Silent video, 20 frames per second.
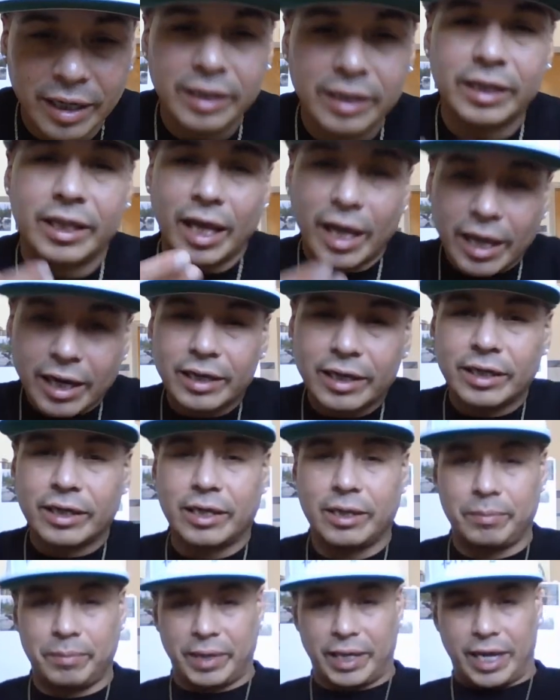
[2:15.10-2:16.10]
Then you
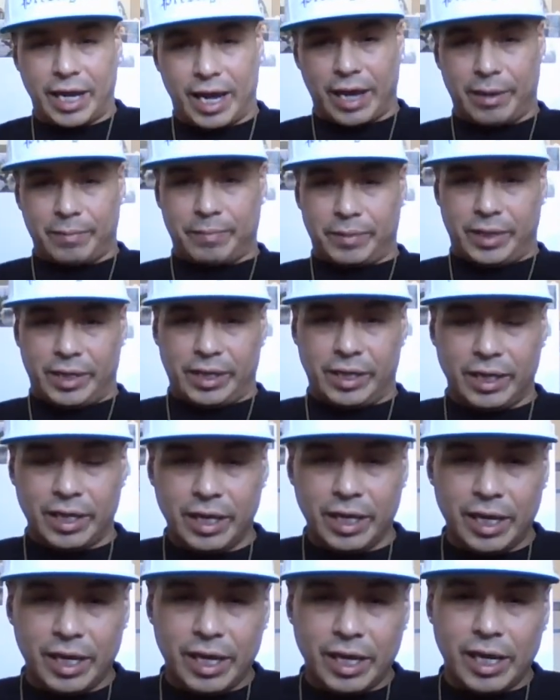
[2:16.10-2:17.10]
can be happy.
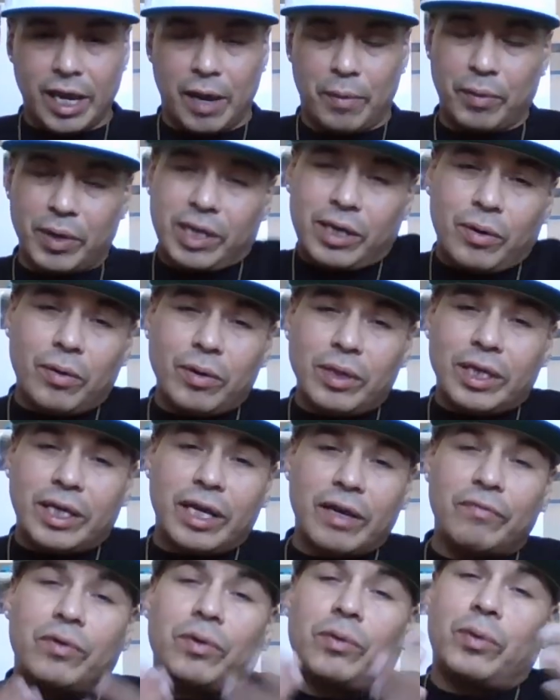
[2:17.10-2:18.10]
And we can only
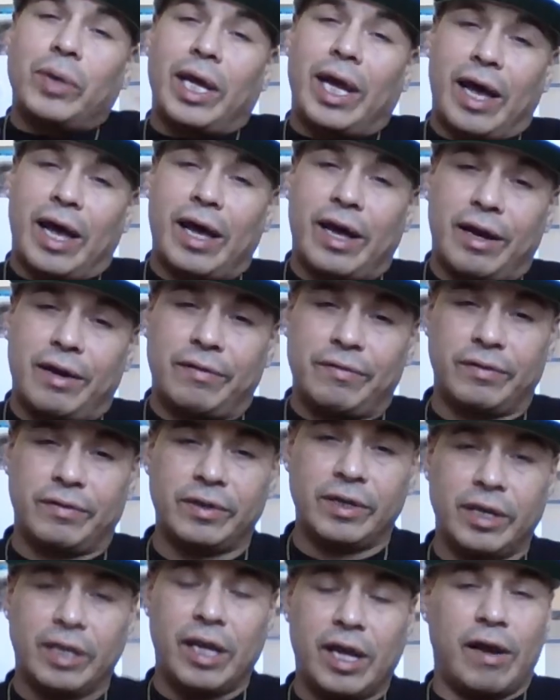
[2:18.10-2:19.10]
give what we
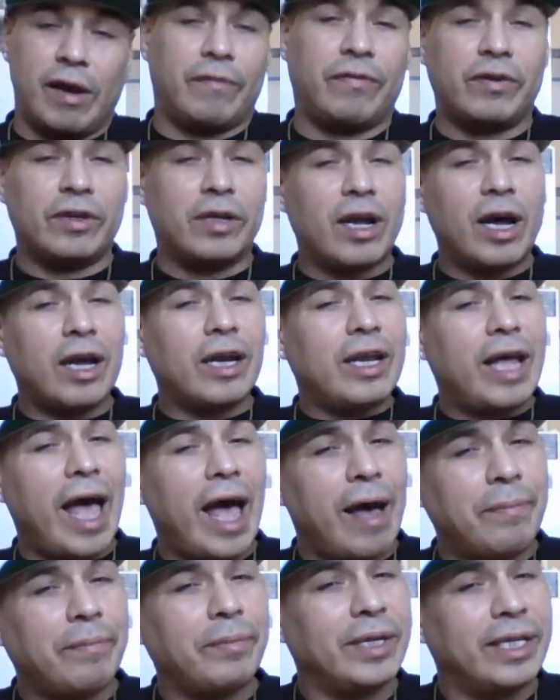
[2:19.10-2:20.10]
have. If you're not
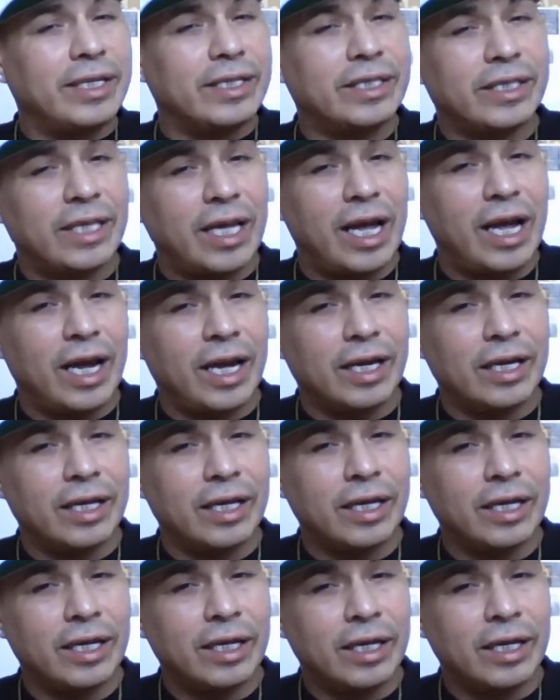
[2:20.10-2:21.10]
happy inside,
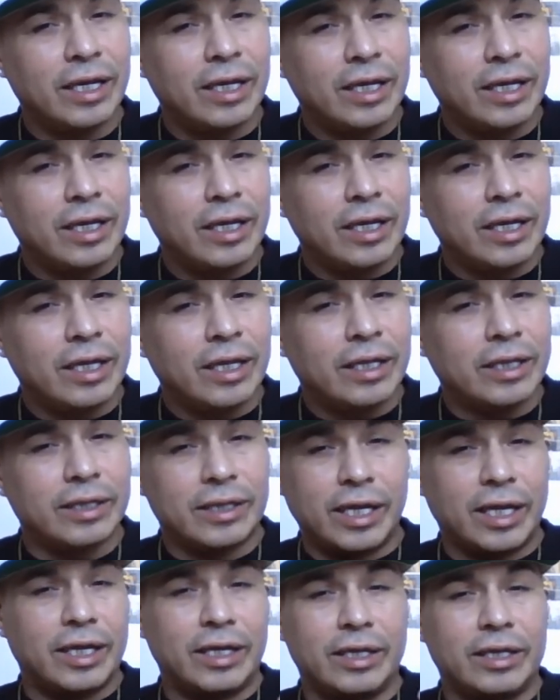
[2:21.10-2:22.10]

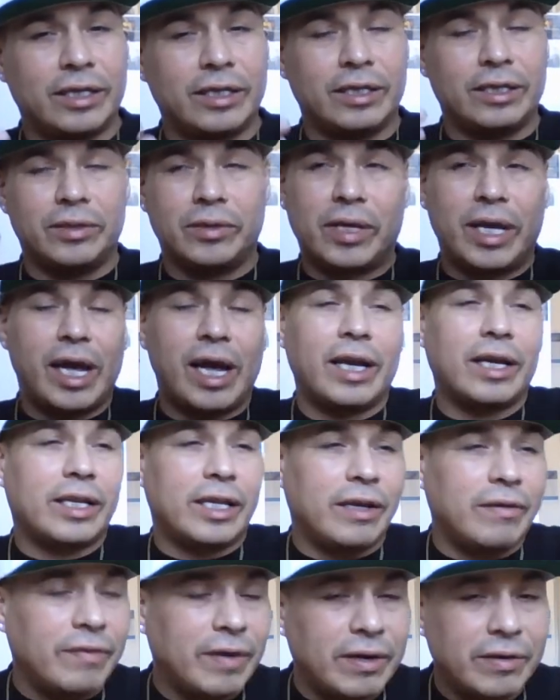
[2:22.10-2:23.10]
then you can't
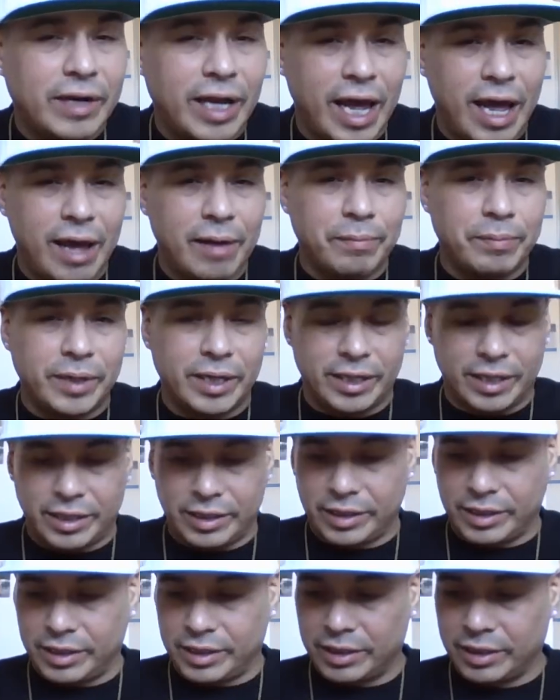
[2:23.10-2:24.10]
give out
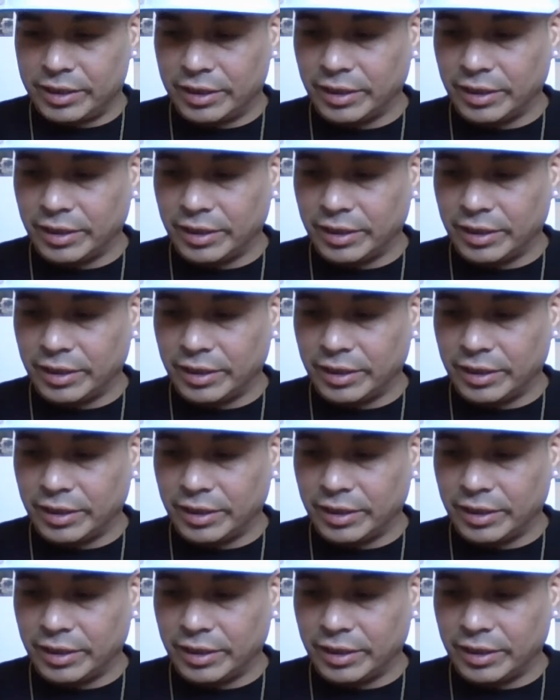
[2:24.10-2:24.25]
happiness